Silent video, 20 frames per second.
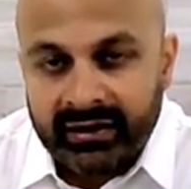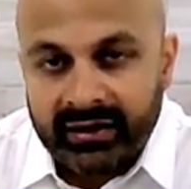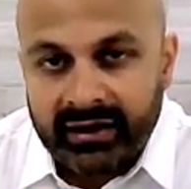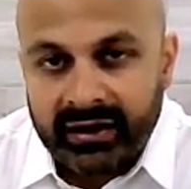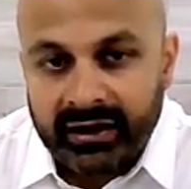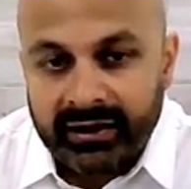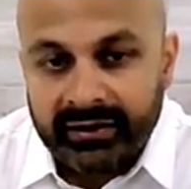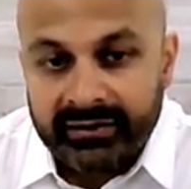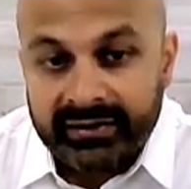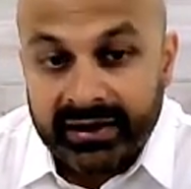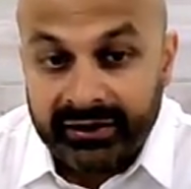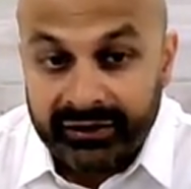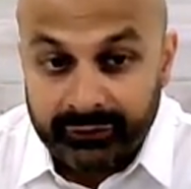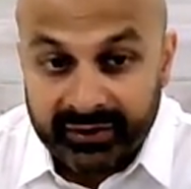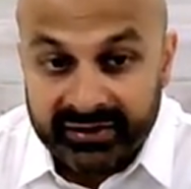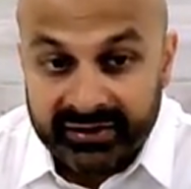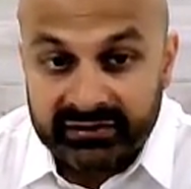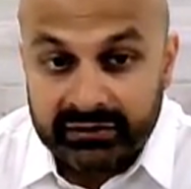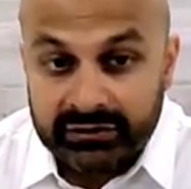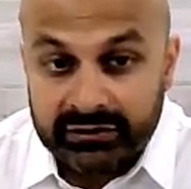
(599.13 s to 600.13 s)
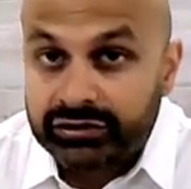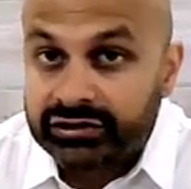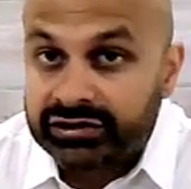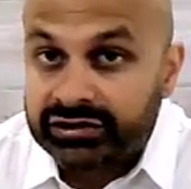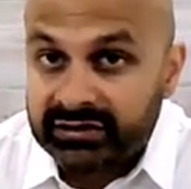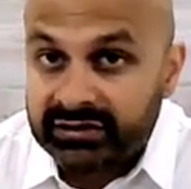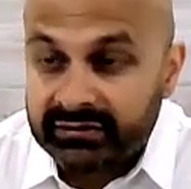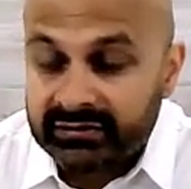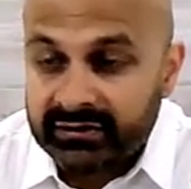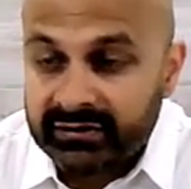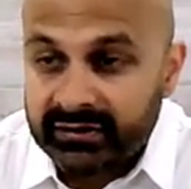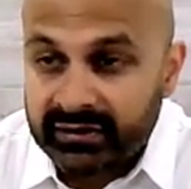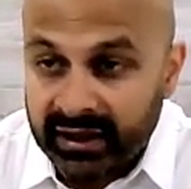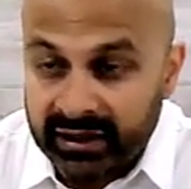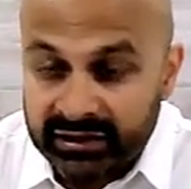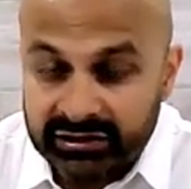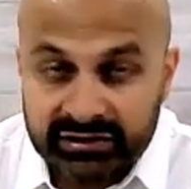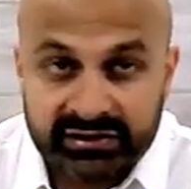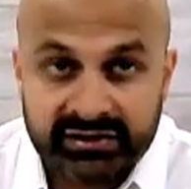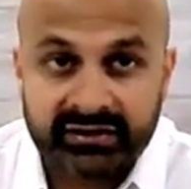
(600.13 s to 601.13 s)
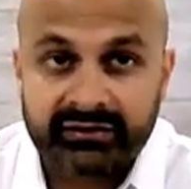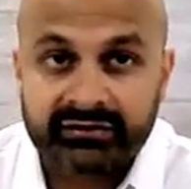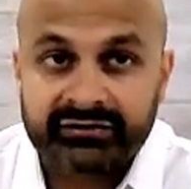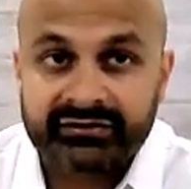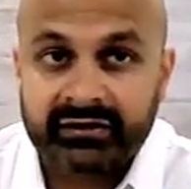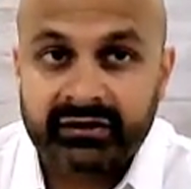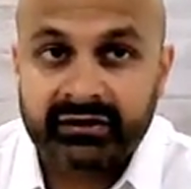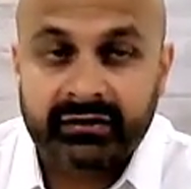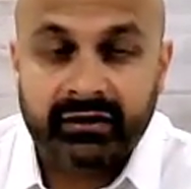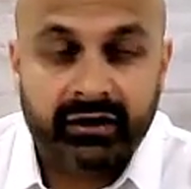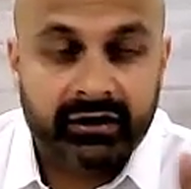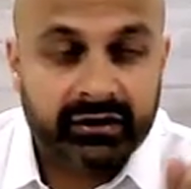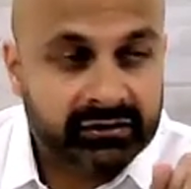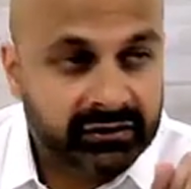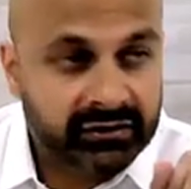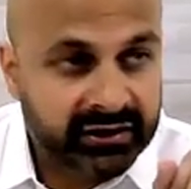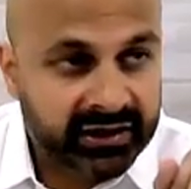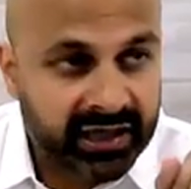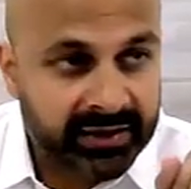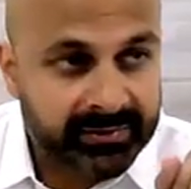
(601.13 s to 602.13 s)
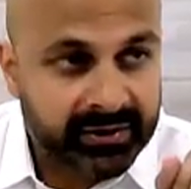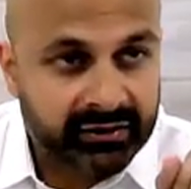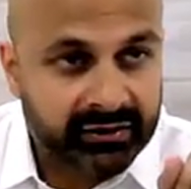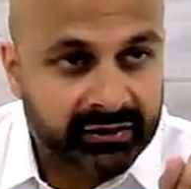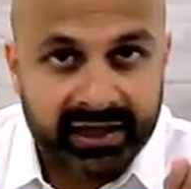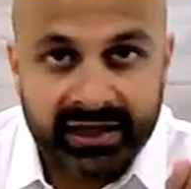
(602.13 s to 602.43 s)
Uh, now, the resolution actually, there's an article that came out in